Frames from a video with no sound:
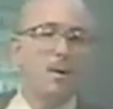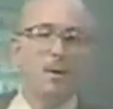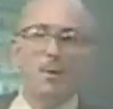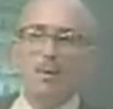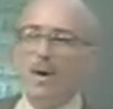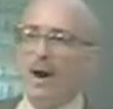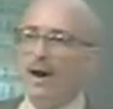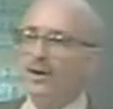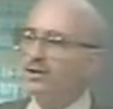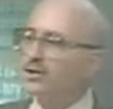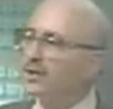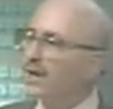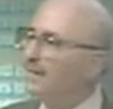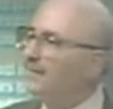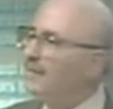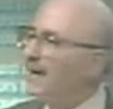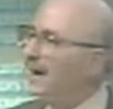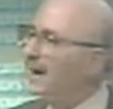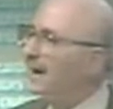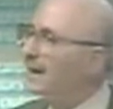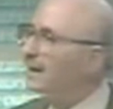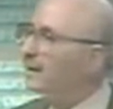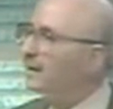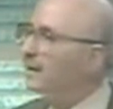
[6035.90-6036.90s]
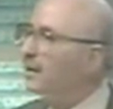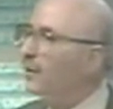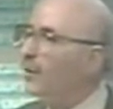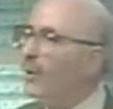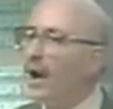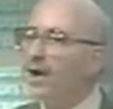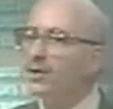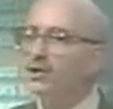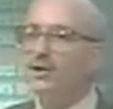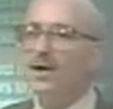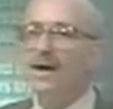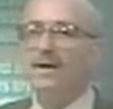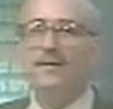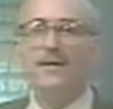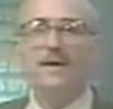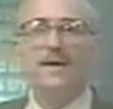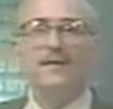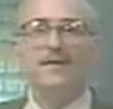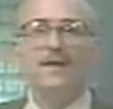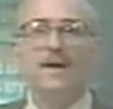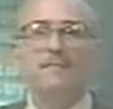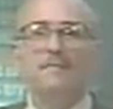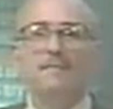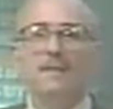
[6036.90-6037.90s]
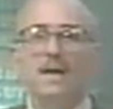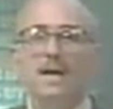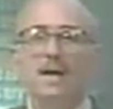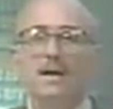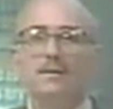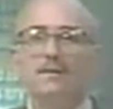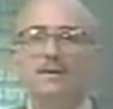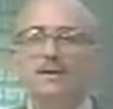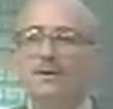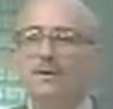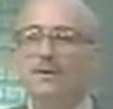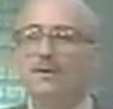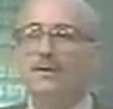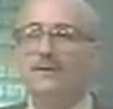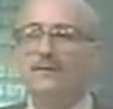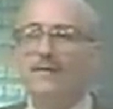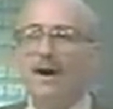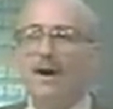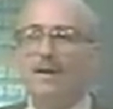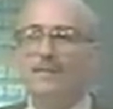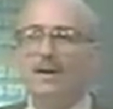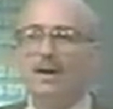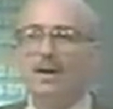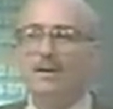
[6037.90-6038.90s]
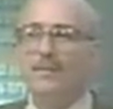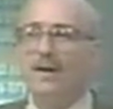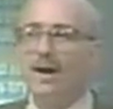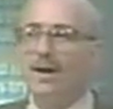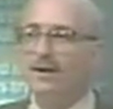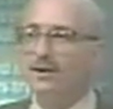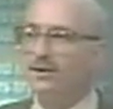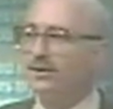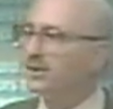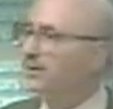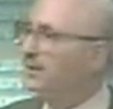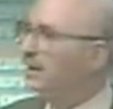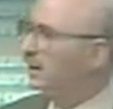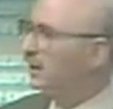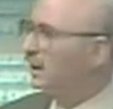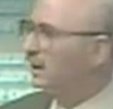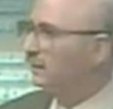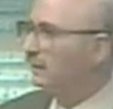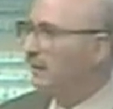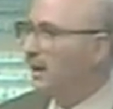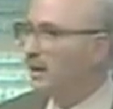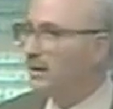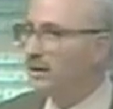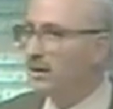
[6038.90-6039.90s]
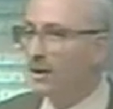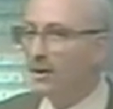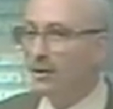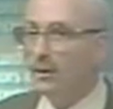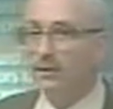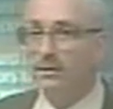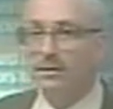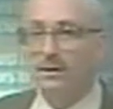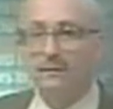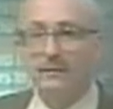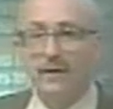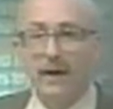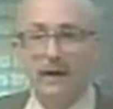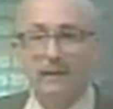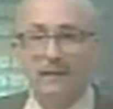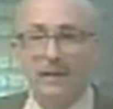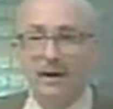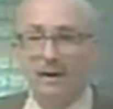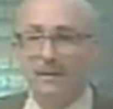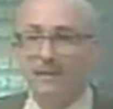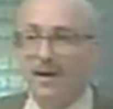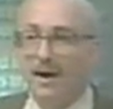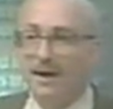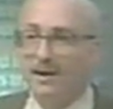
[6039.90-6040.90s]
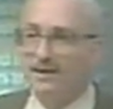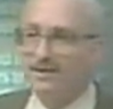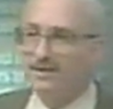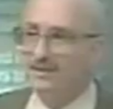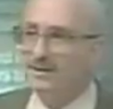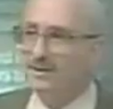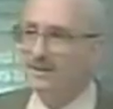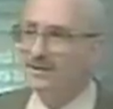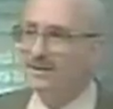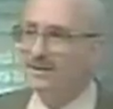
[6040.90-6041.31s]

why should I pay any, you know, why should I think they mean the new environmental policy? They didn't mean the old environmental policy.